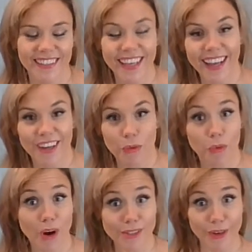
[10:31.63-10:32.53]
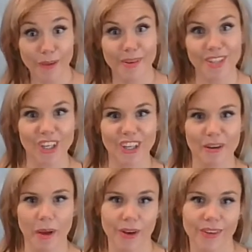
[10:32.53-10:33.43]
Yeah, we're also going to be talking
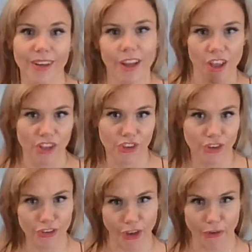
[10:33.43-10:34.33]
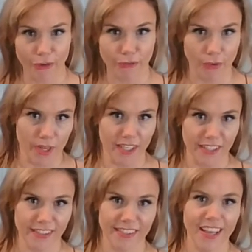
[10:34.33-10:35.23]
about your yoga
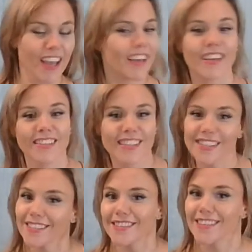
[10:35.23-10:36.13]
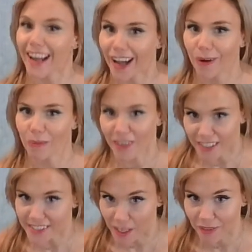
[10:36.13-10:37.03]
voice, because this is not what I
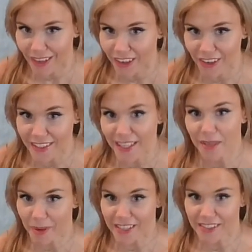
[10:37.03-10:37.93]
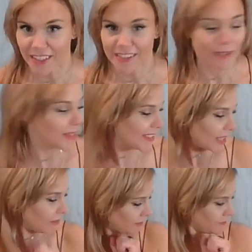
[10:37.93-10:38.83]
sound like on a daily basis. Let me see.